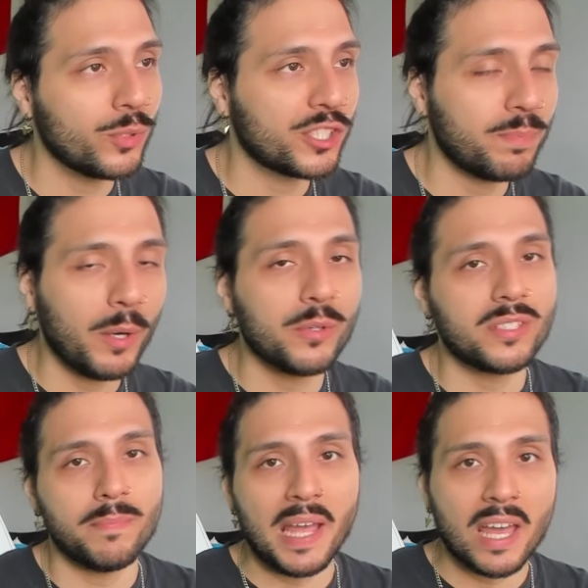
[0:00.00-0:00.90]
expose
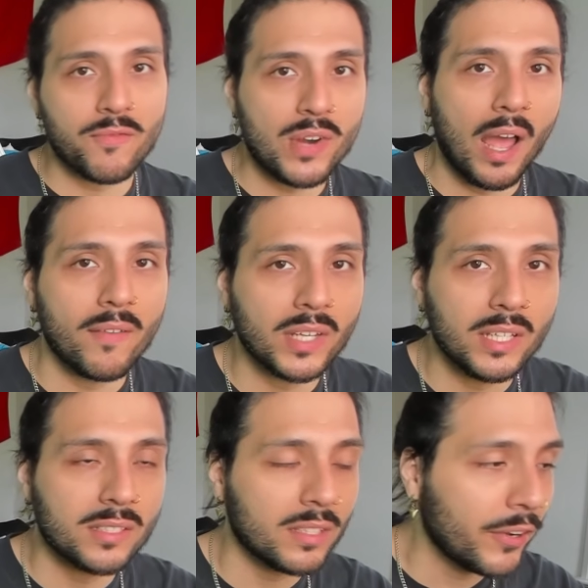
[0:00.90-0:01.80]
the band for having
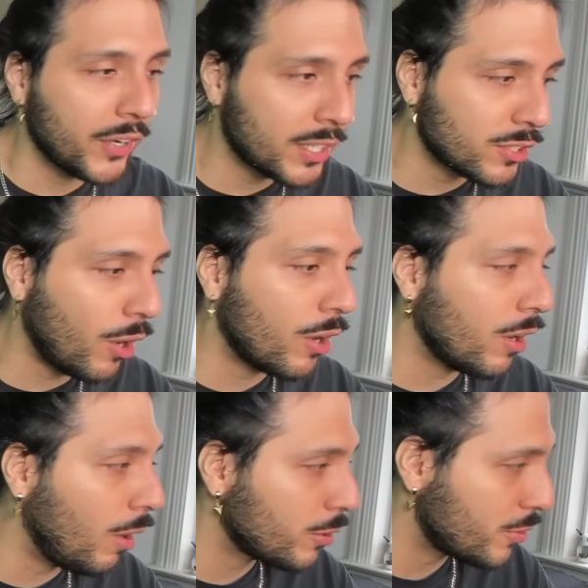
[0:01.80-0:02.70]
these lyrics are
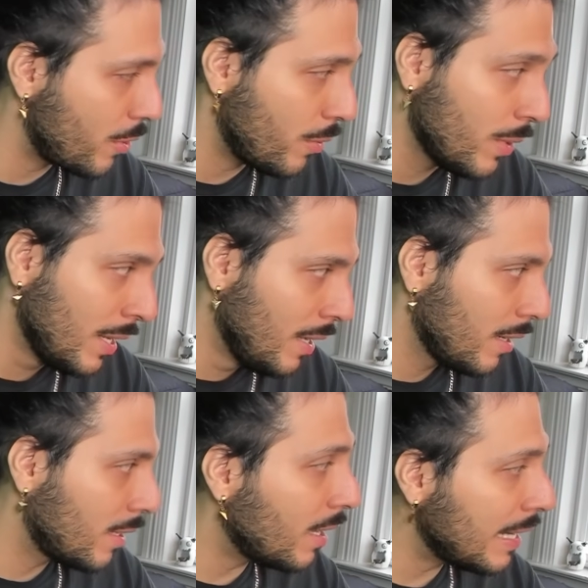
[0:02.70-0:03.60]
also
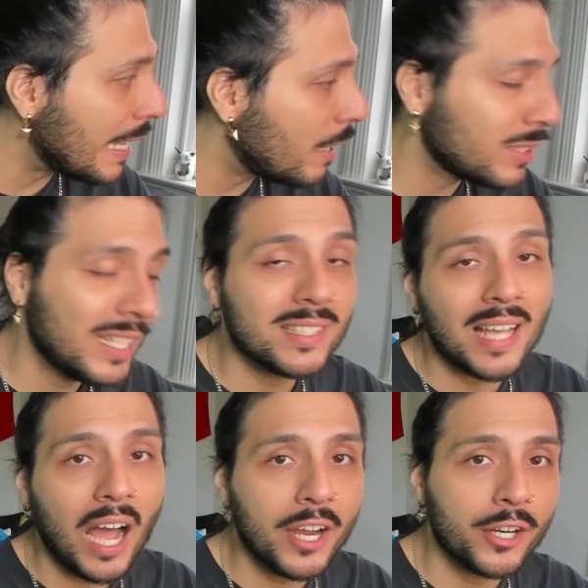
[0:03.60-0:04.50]
cutting out the
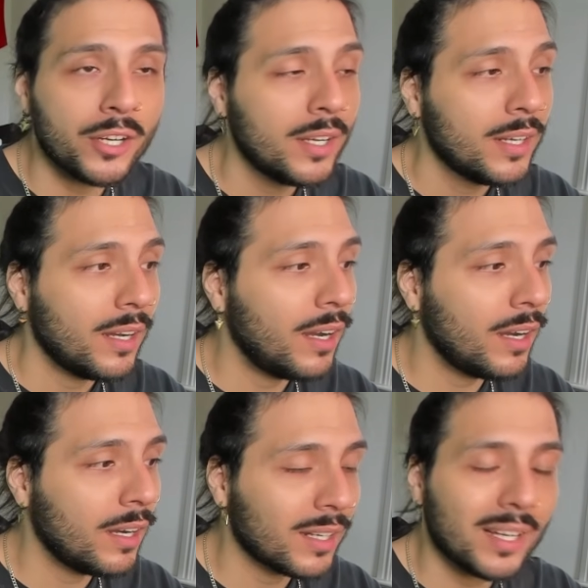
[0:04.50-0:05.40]
entire
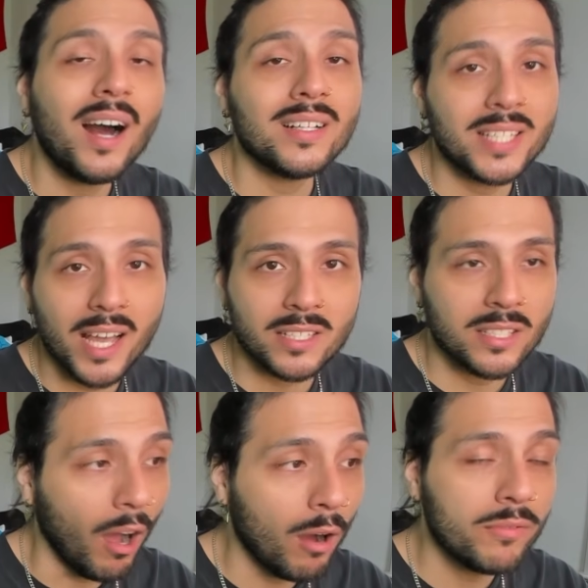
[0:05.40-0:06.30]
context
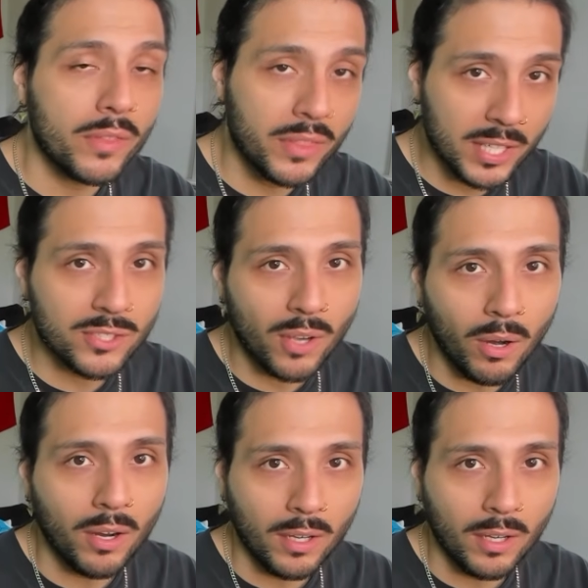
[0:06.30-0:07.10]
of this song.